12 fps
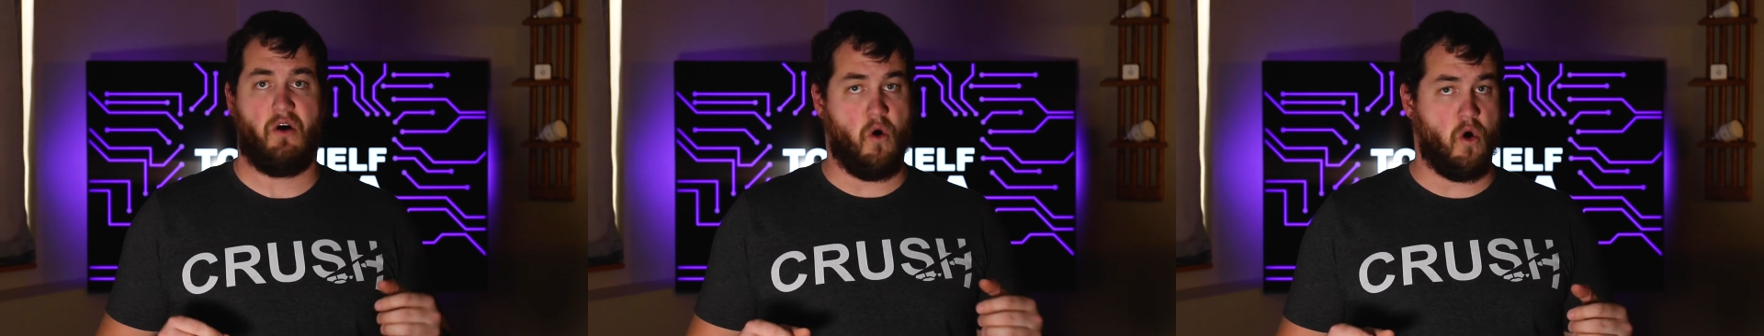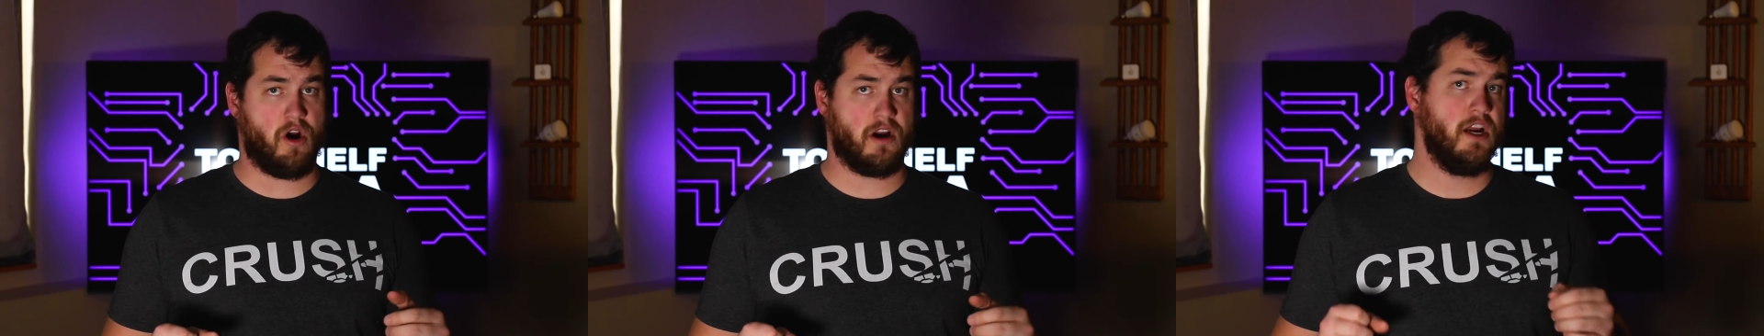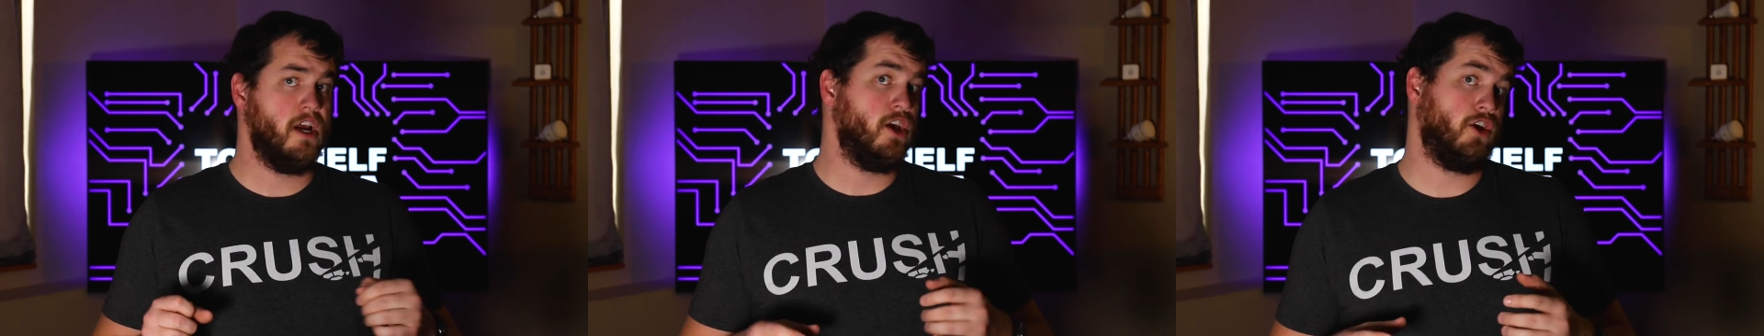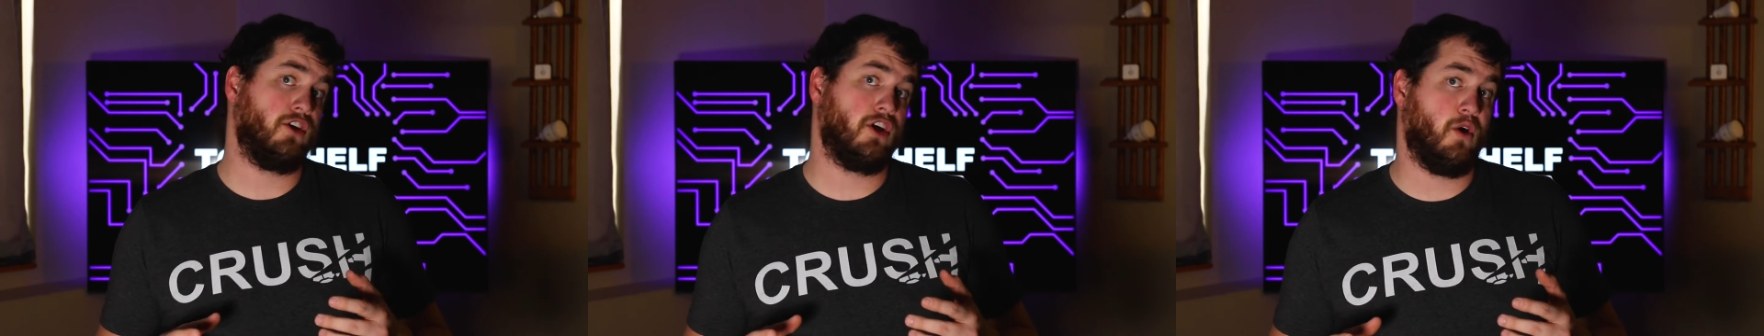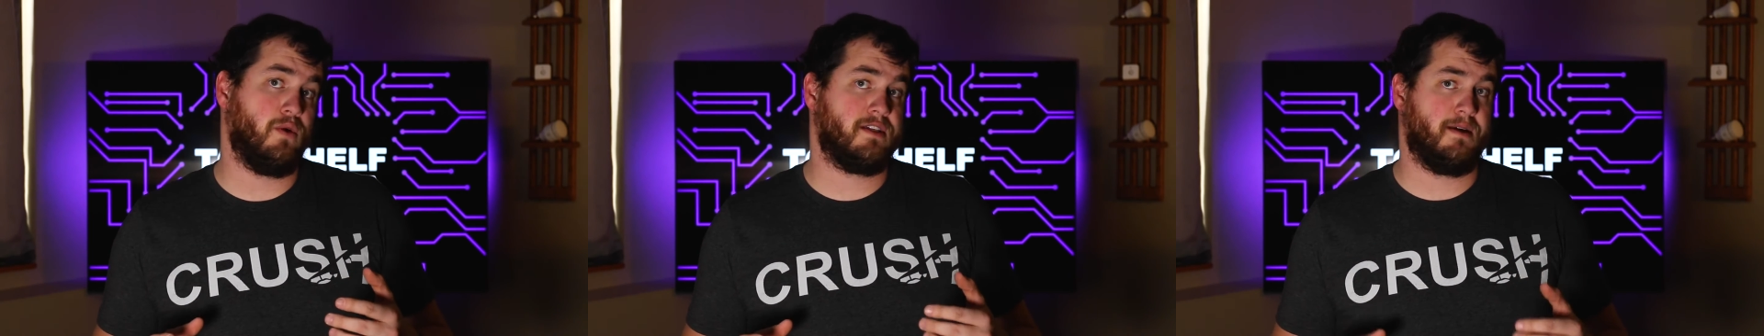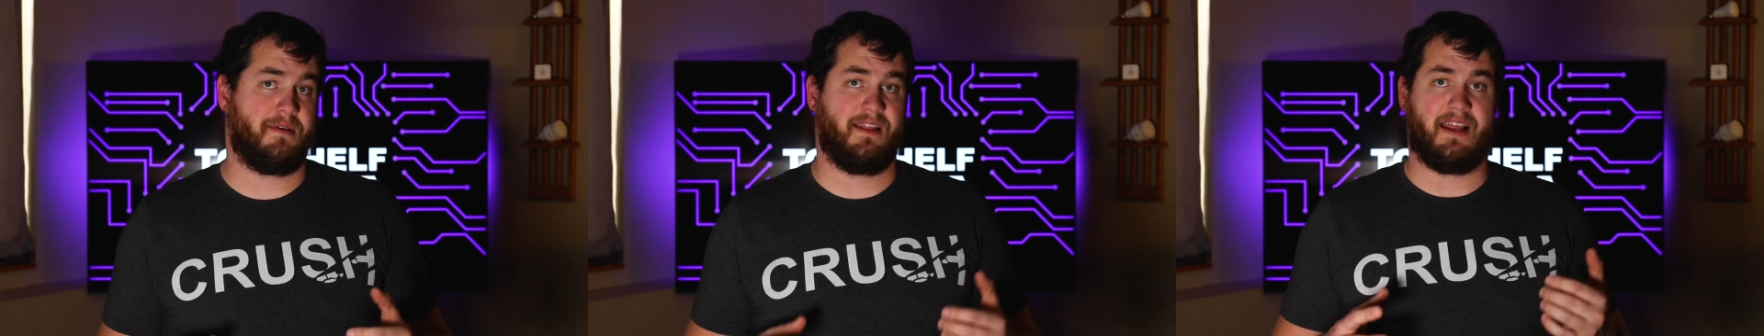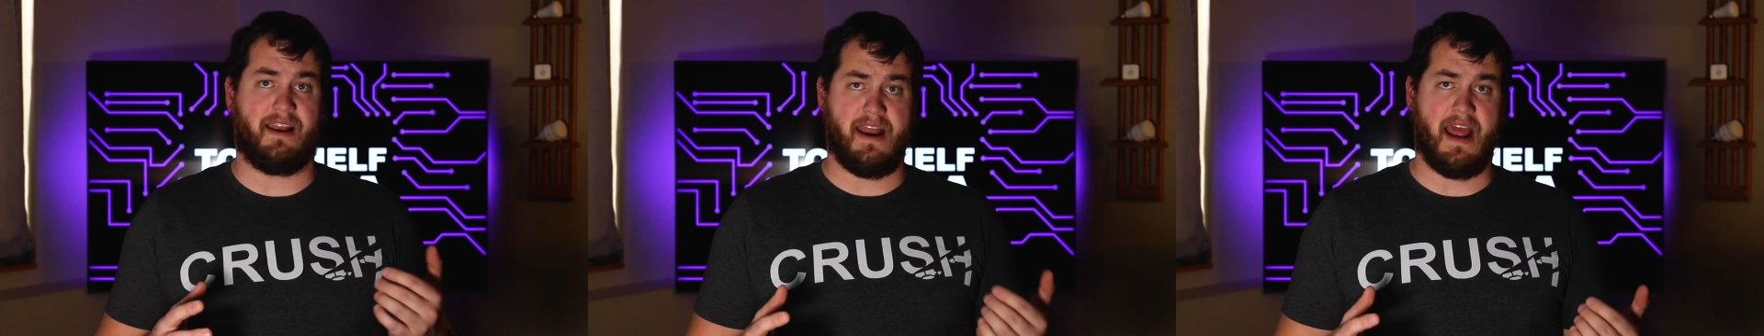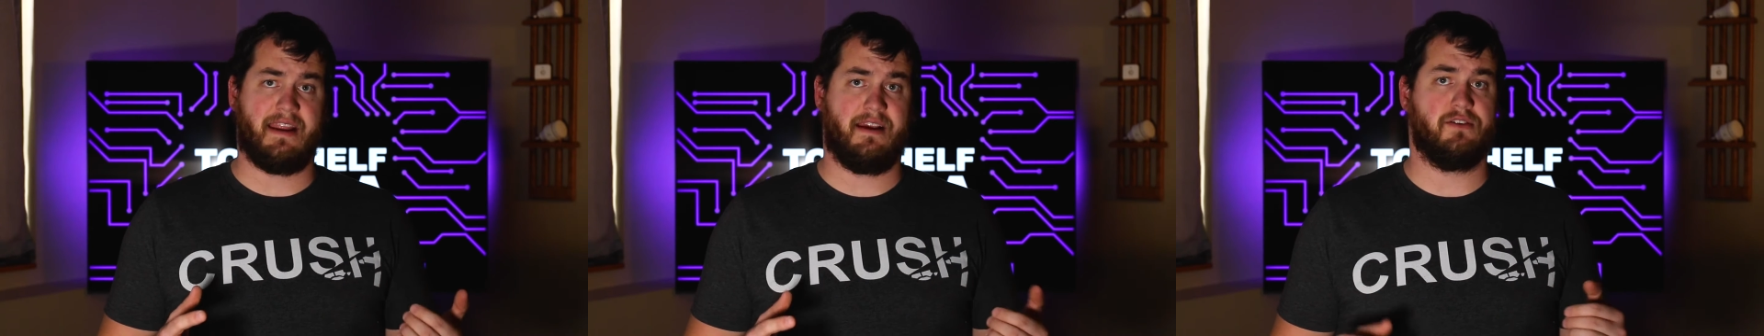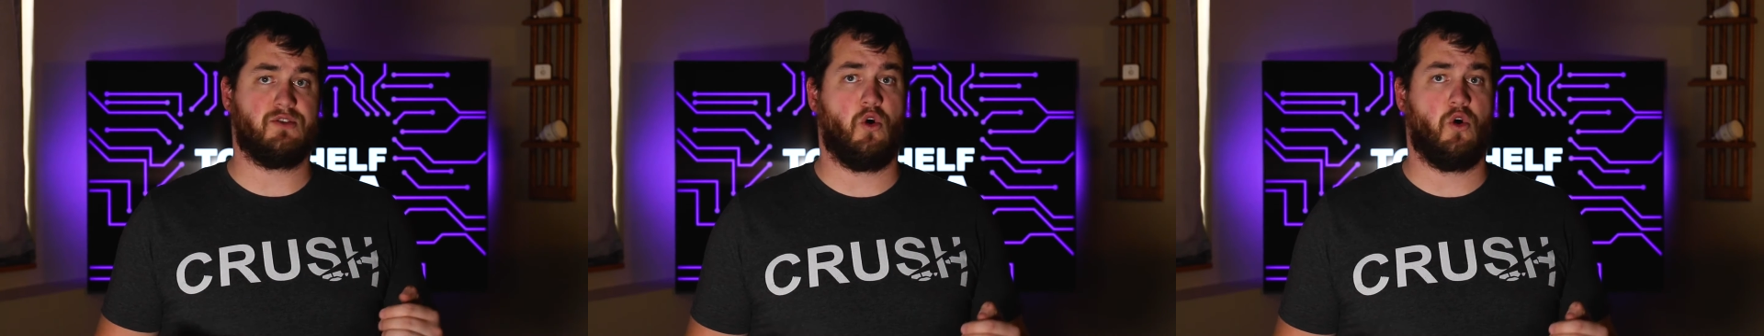or you could go with something like Netgear's